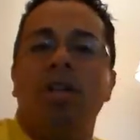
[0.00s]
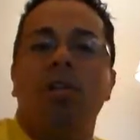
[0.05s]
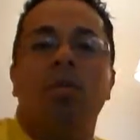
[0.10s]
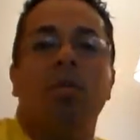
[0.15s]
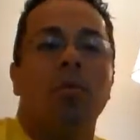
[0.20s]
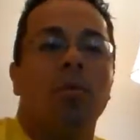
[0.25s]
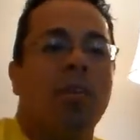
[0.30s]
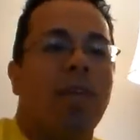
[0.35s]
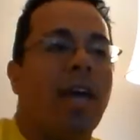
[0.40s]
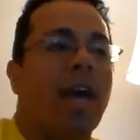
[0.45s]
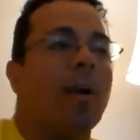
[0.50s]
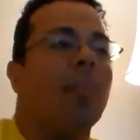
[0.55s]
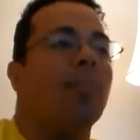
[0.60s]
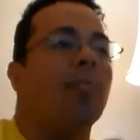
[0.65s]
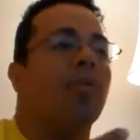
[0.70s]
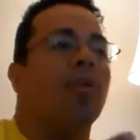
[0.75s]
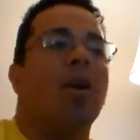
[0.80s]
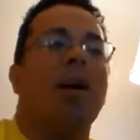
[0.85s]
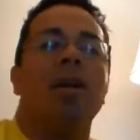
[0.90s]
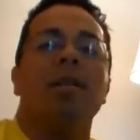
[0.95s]
through that
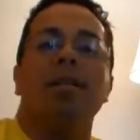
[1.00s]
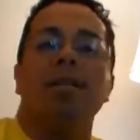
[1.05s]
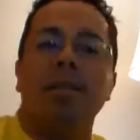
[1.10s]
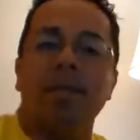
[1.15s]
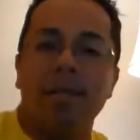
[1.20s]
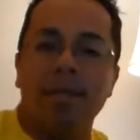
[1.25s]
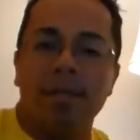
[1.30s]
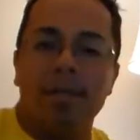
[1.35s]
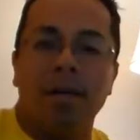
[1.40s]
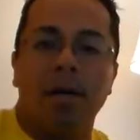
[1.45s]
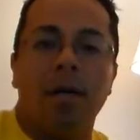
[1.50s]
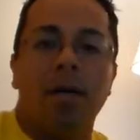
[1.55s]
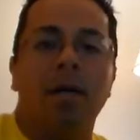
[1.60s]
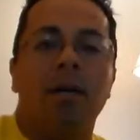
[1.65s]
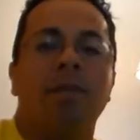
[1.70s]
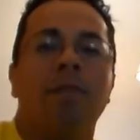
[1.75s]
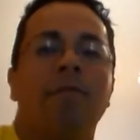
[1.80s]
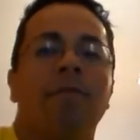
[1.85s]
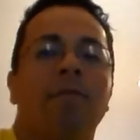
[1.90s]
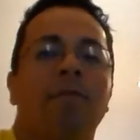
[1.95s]
process
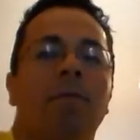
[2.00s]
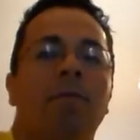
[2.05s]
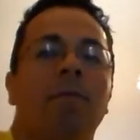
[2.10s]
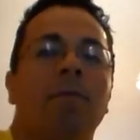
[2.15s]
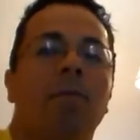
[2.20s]
of